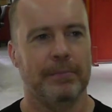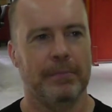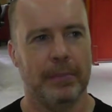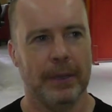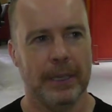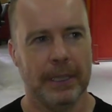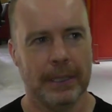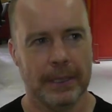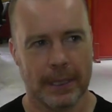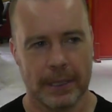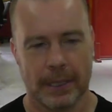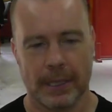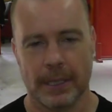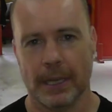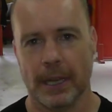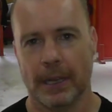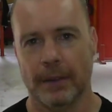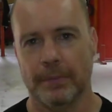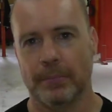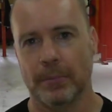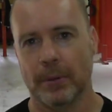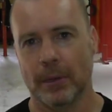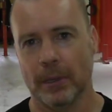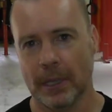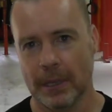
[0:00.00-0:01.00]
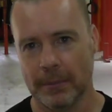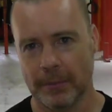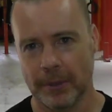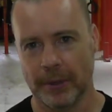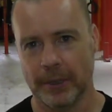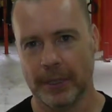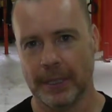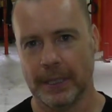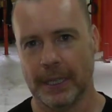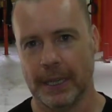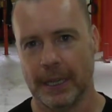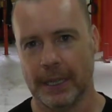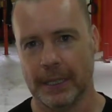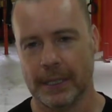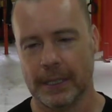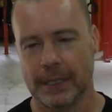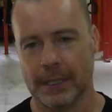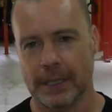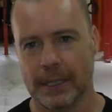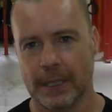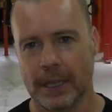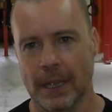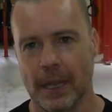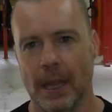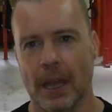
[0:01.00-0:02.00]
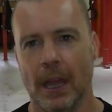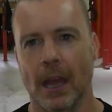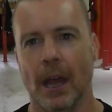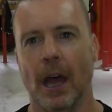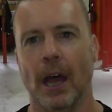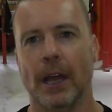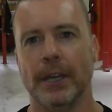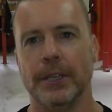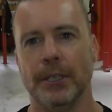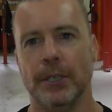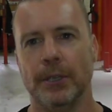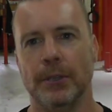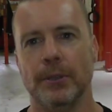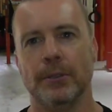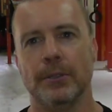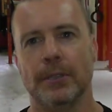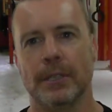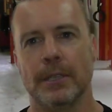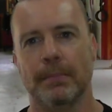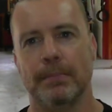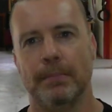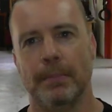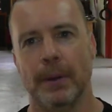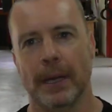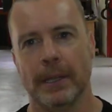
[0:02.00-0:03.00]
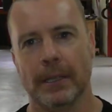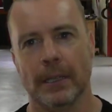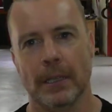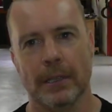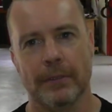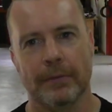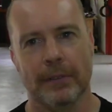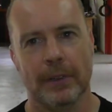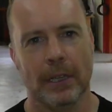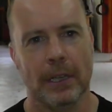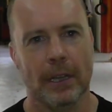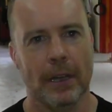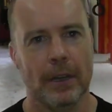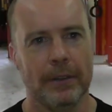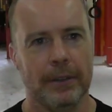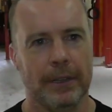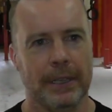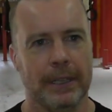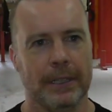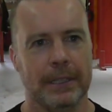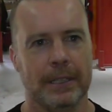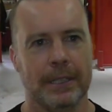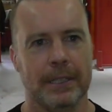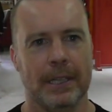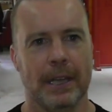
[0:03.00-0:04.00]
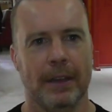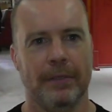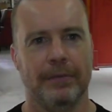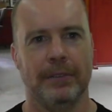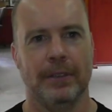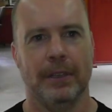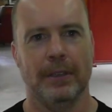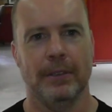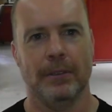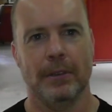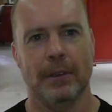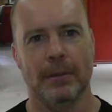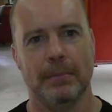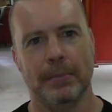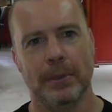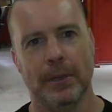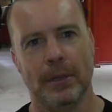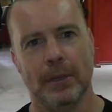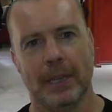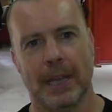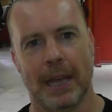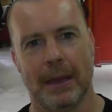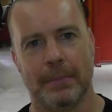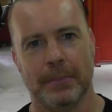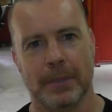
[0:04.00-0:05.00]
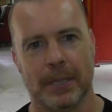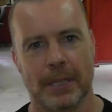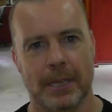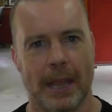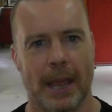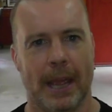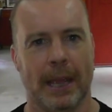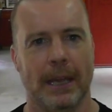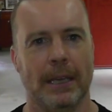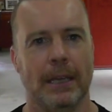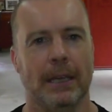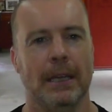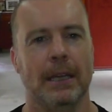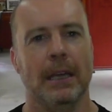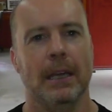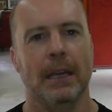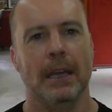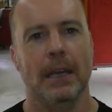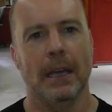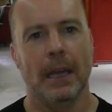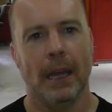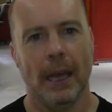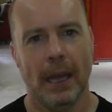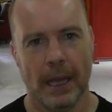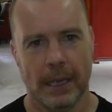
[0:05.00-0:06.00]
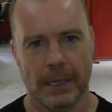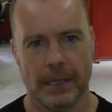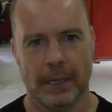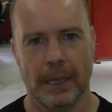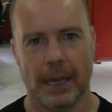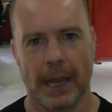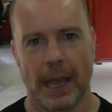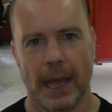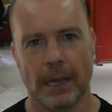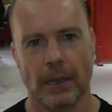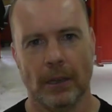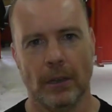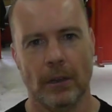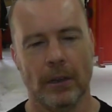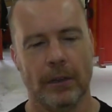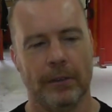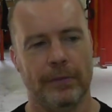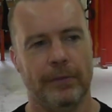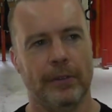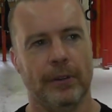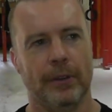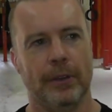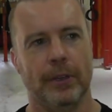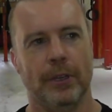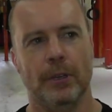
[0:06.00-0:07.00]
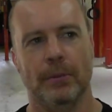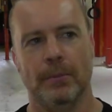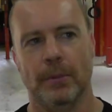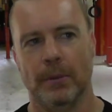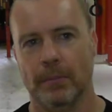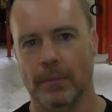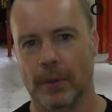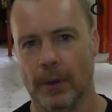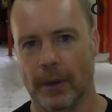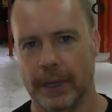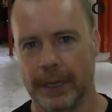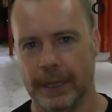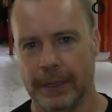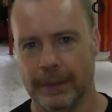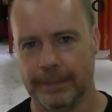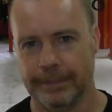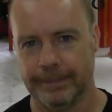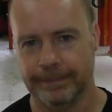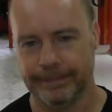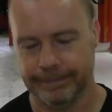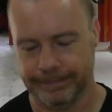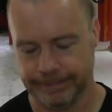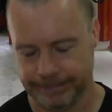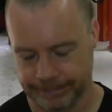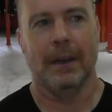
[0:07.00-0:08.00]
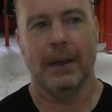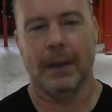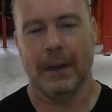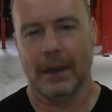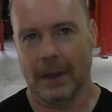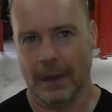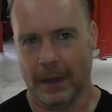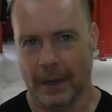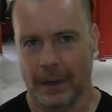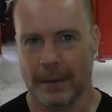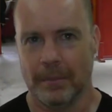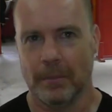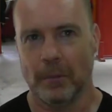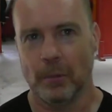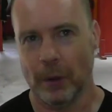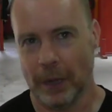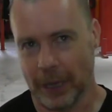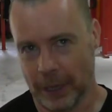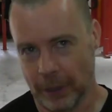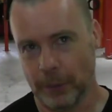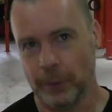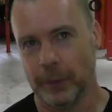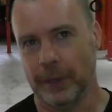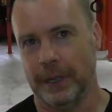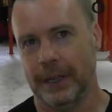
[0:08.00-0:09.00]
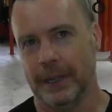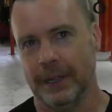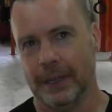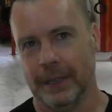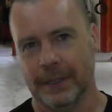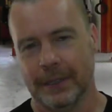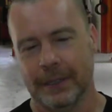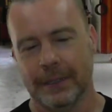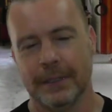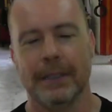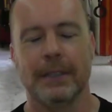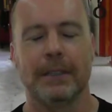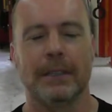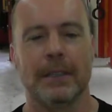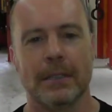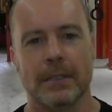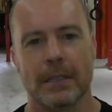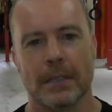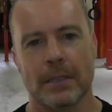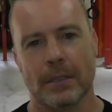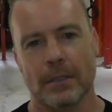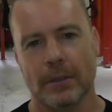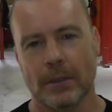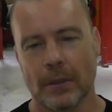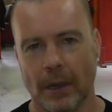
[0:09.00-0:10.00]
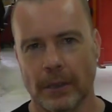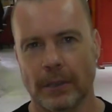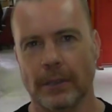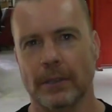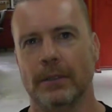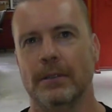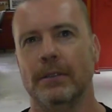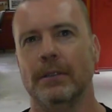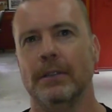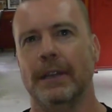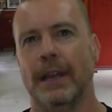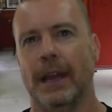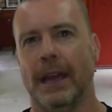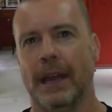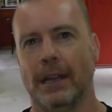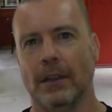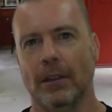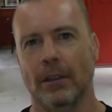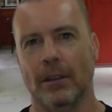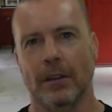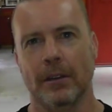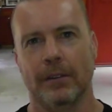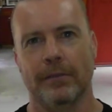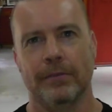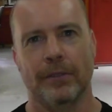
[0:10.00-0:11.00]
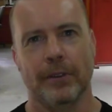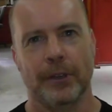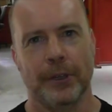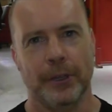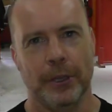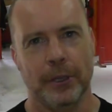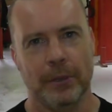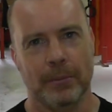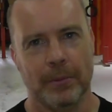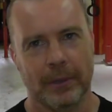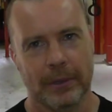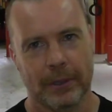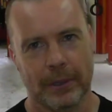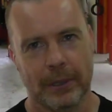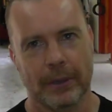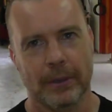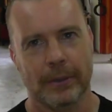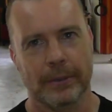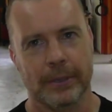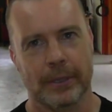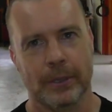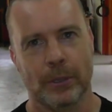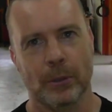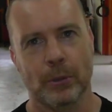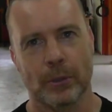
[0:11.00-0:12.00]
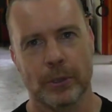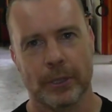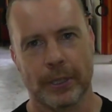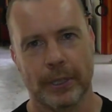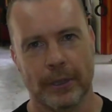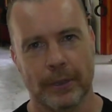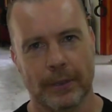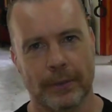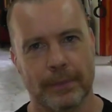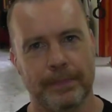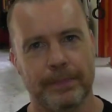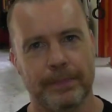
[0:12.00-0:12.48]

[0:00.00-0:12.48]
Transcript: in this set of preliminary tests, I used a bundle of clothing stuffed into a burlap sack as an analog for a human body. I am well aware that this is not a good analog for a human torso,